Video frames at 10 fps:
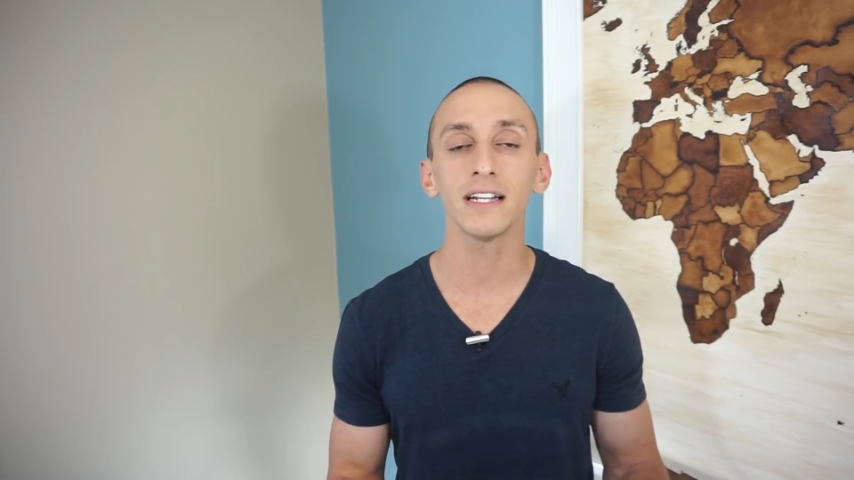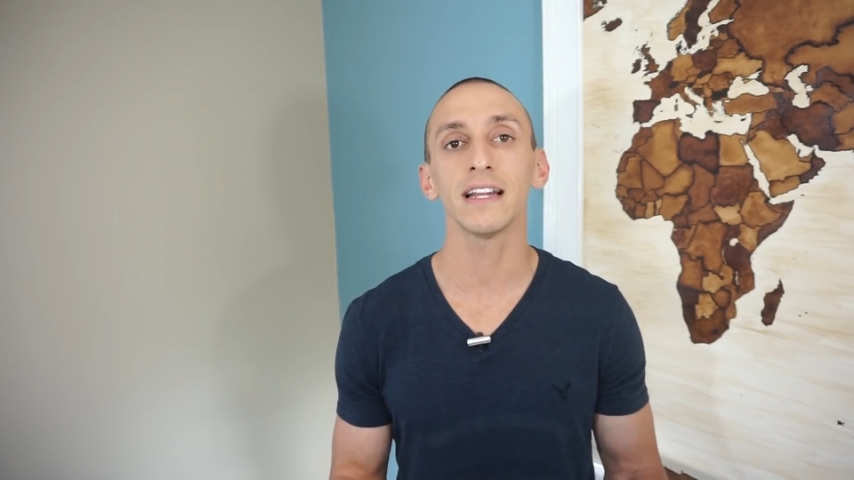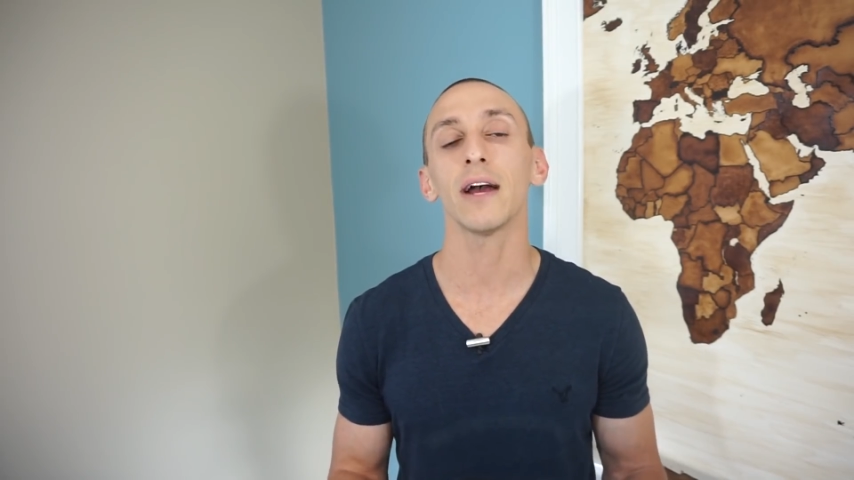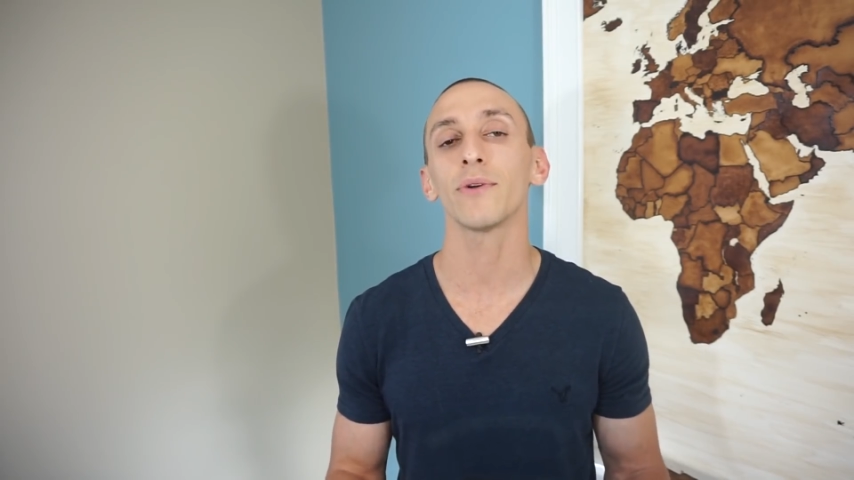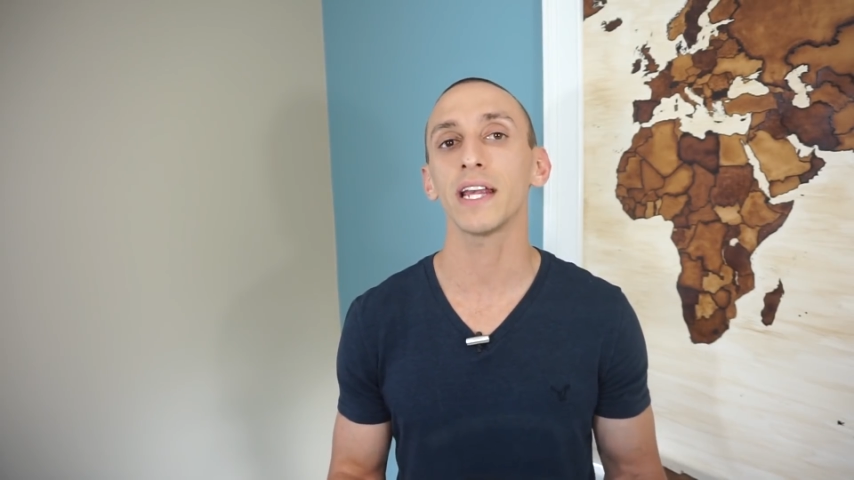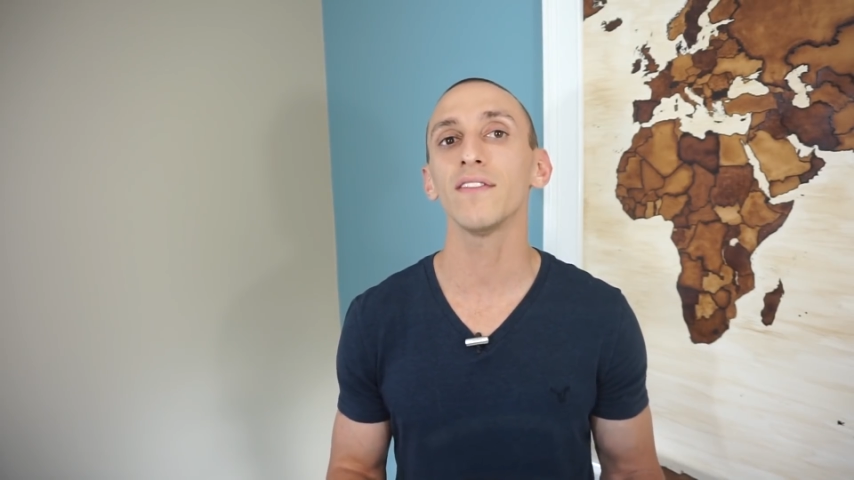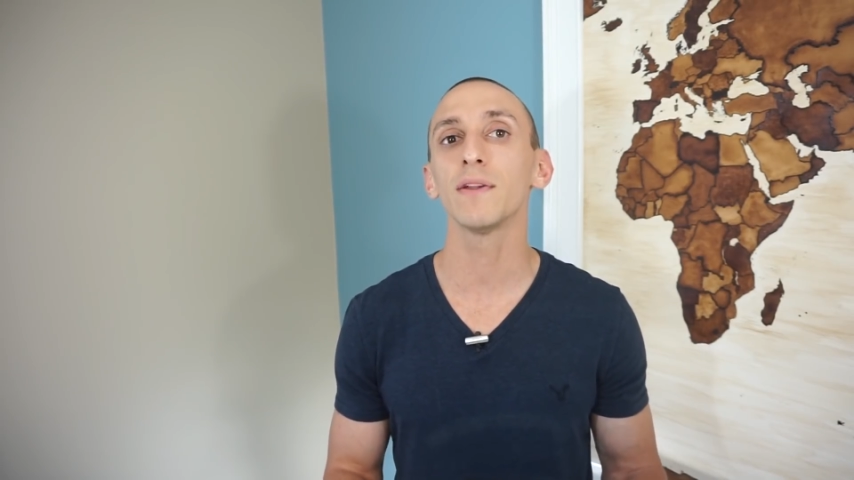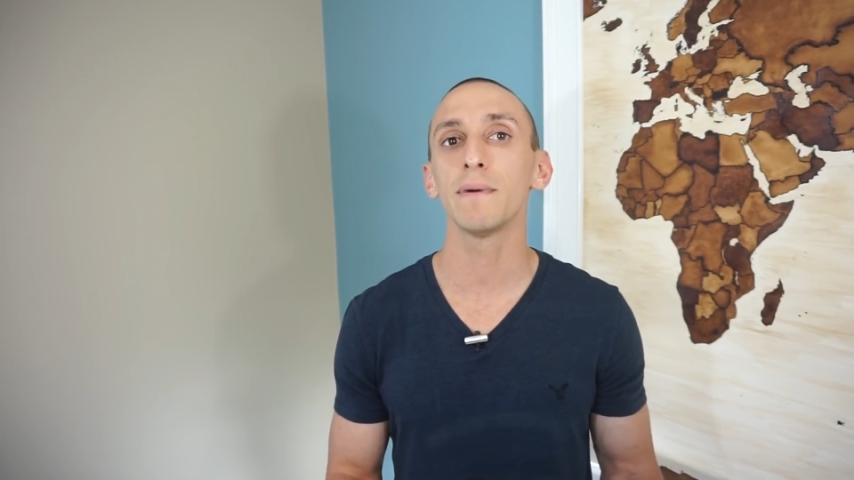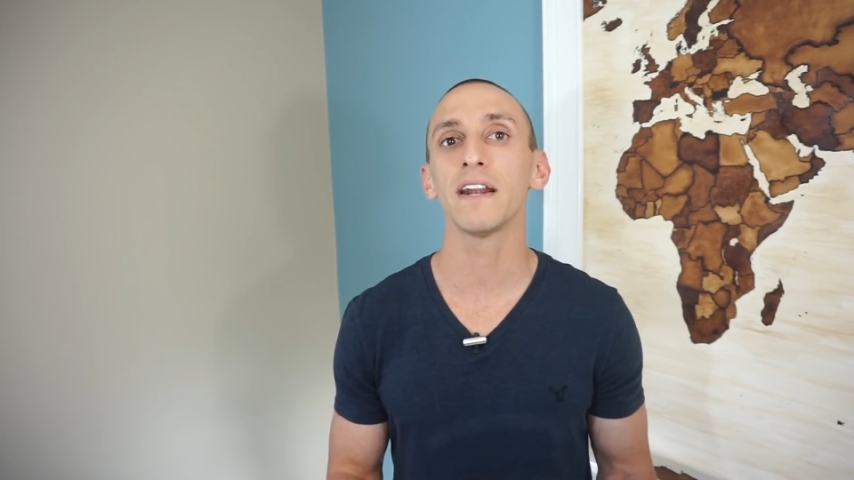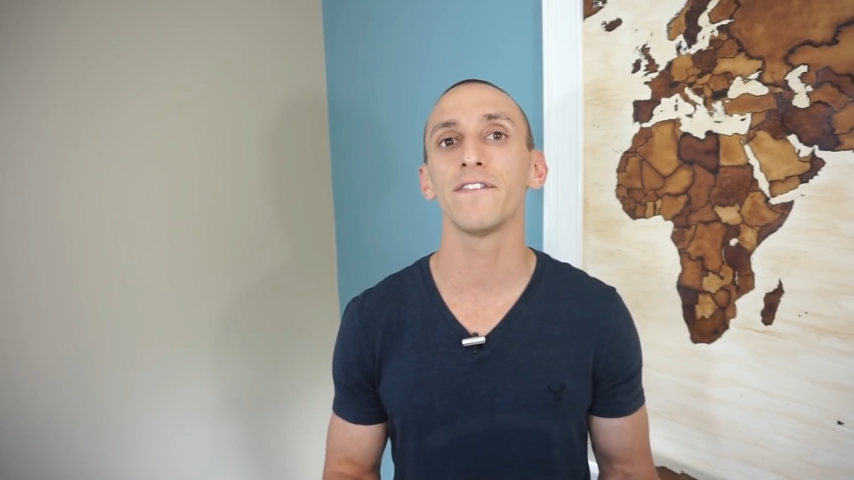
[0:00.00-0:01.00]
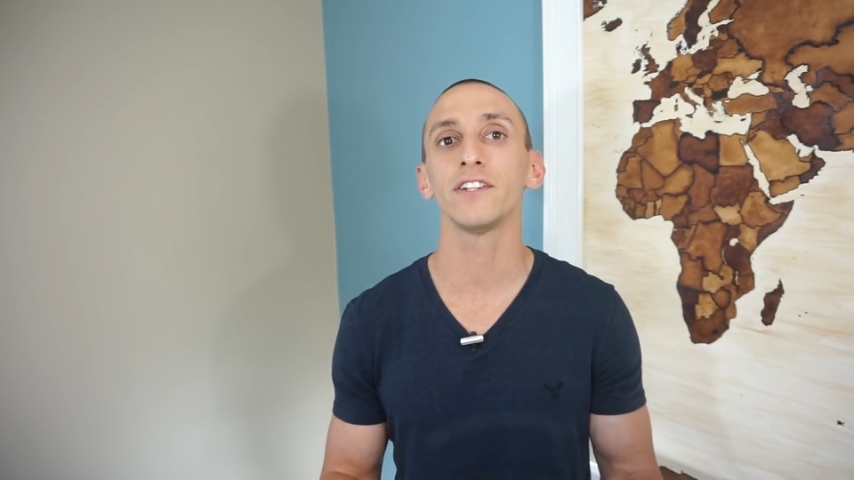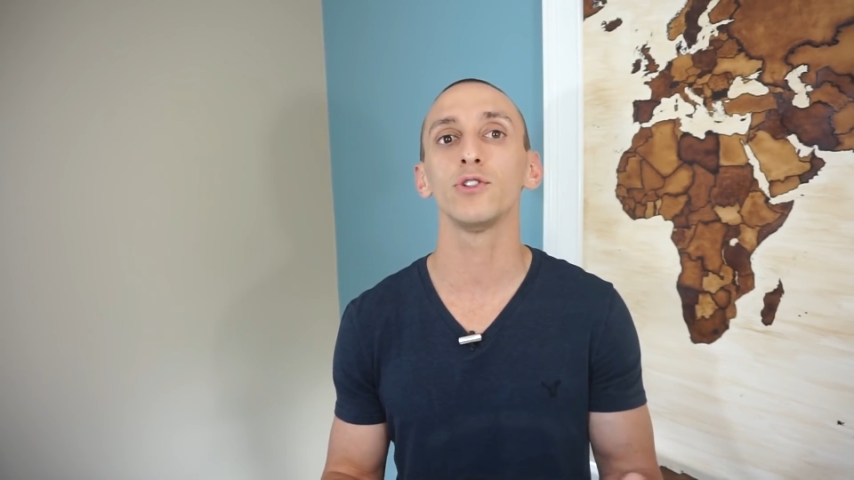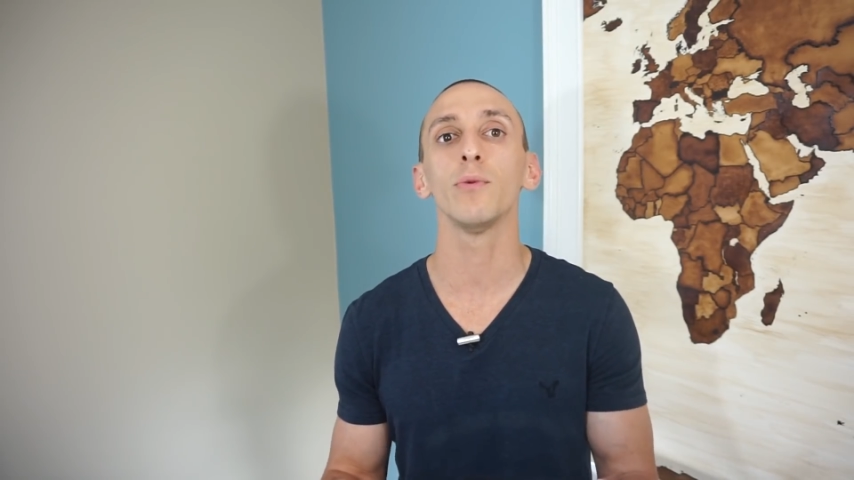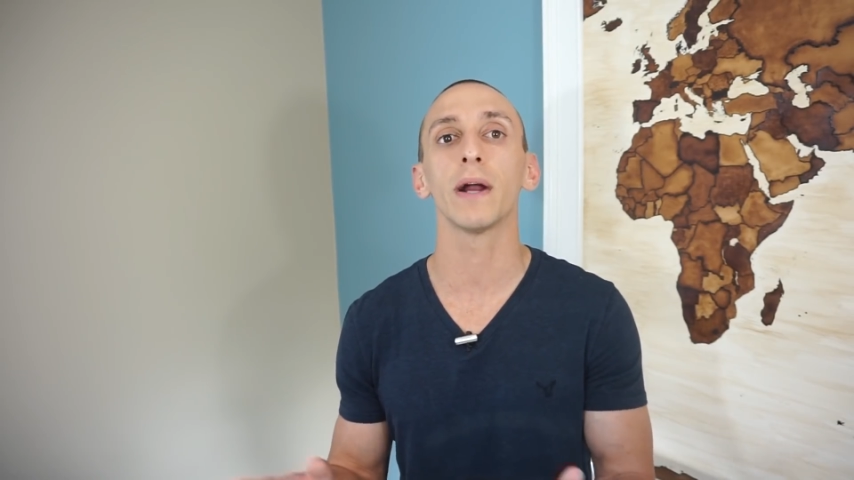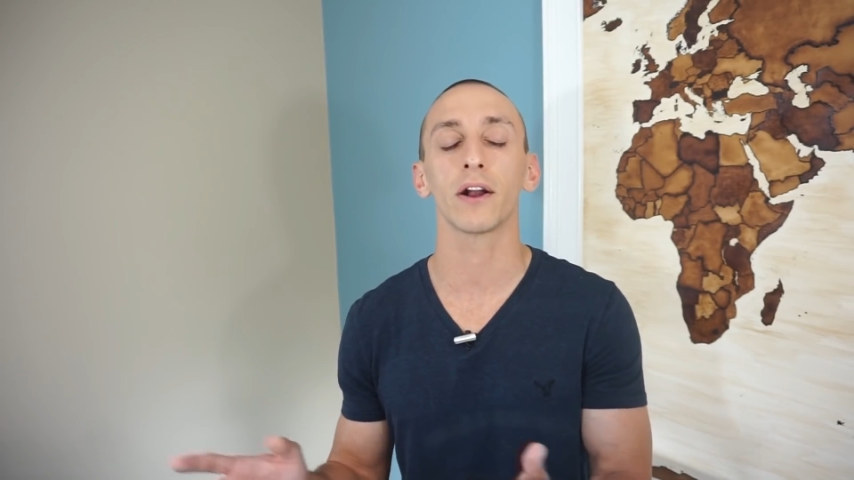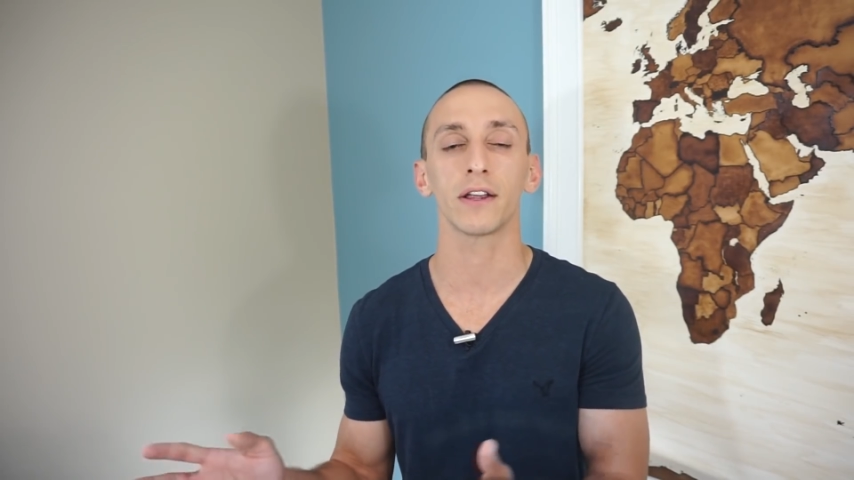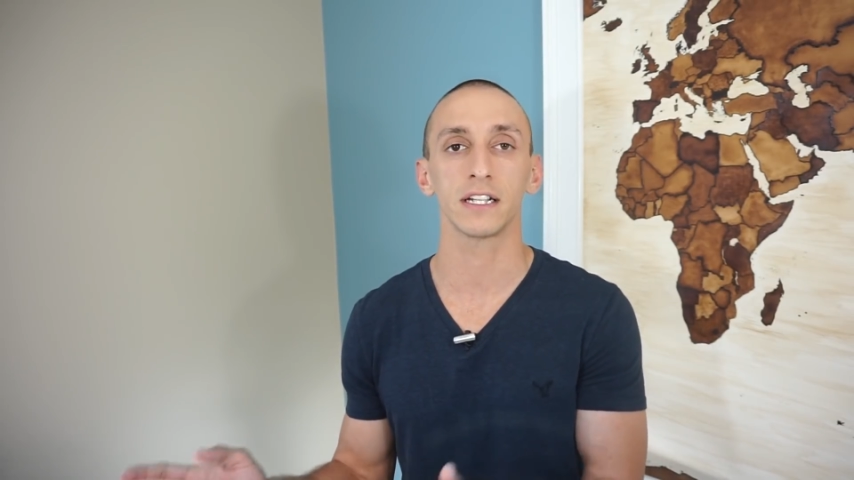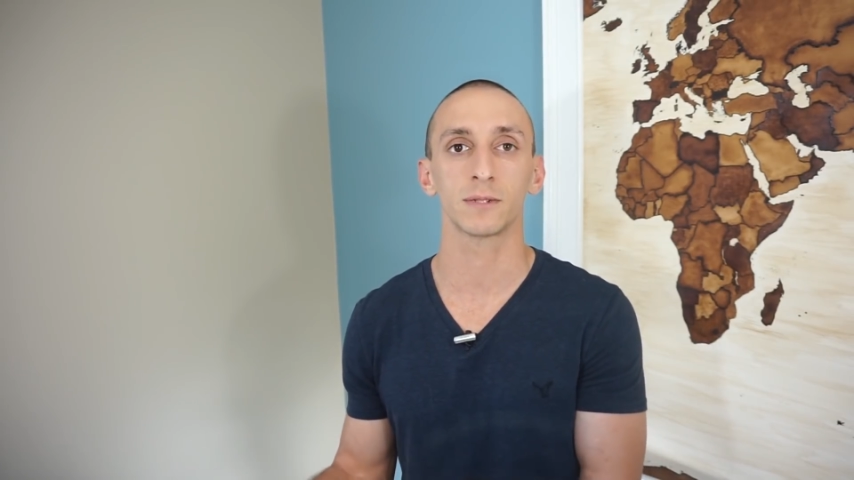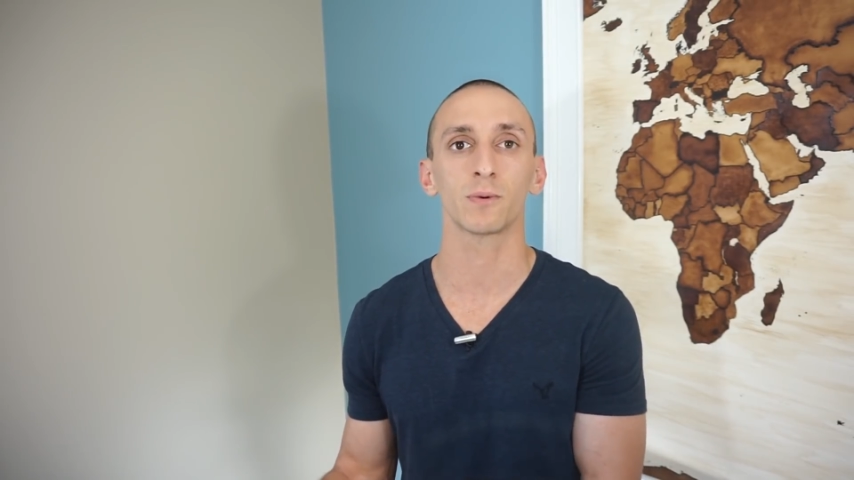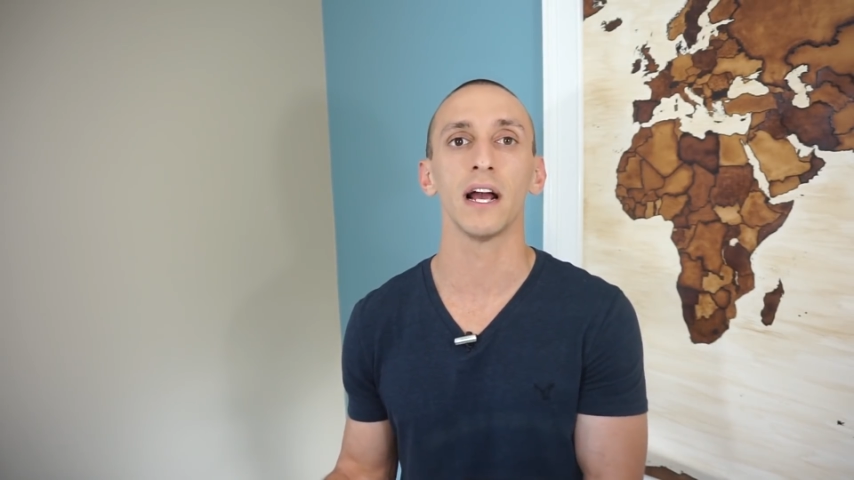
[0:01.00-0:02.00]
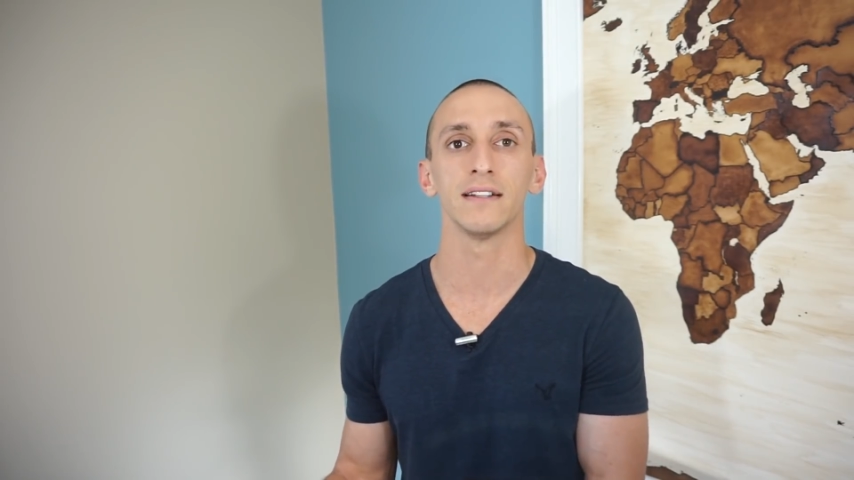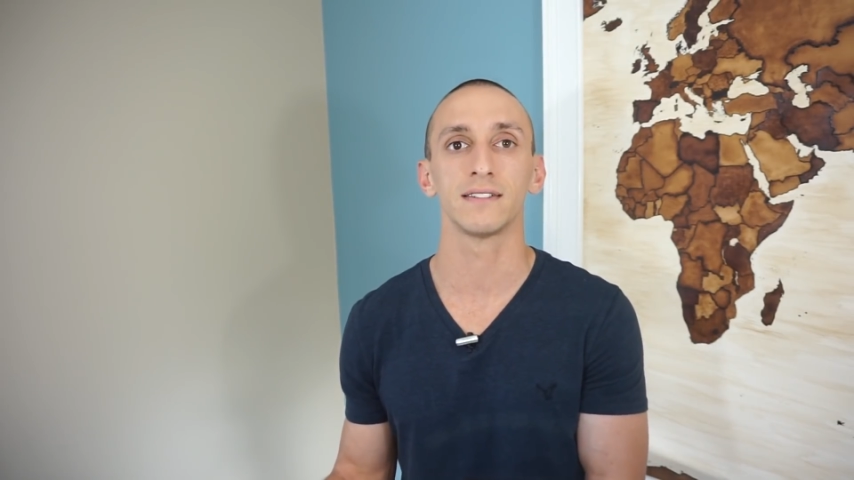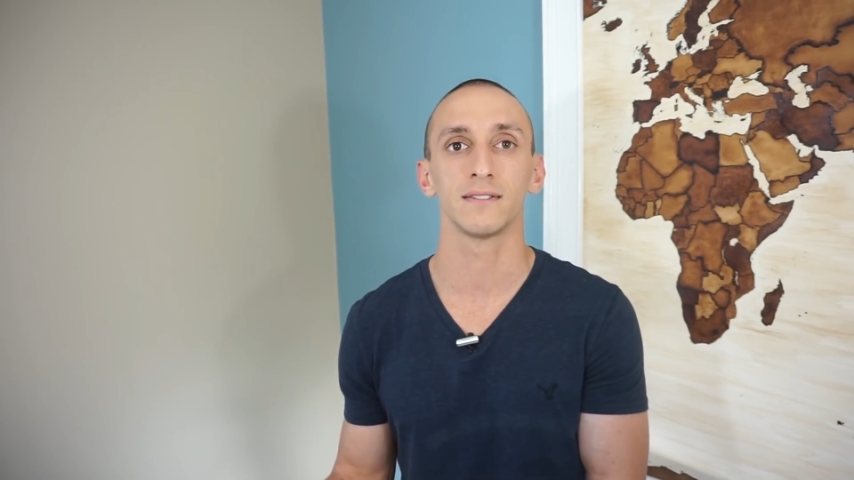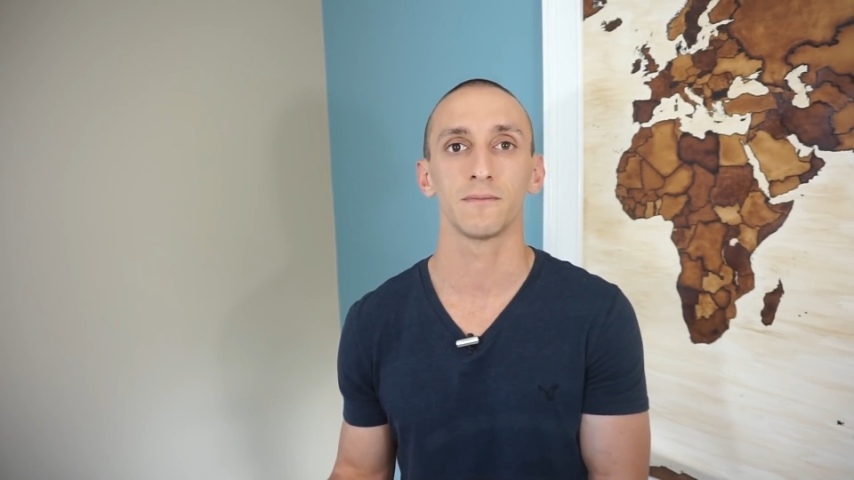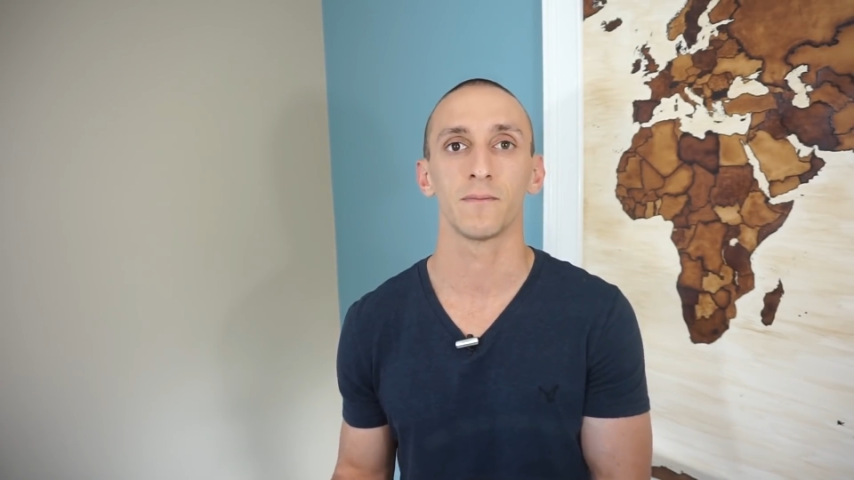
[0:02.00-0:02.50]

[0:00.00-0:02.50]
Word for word: and then I would give the benefit to American Express.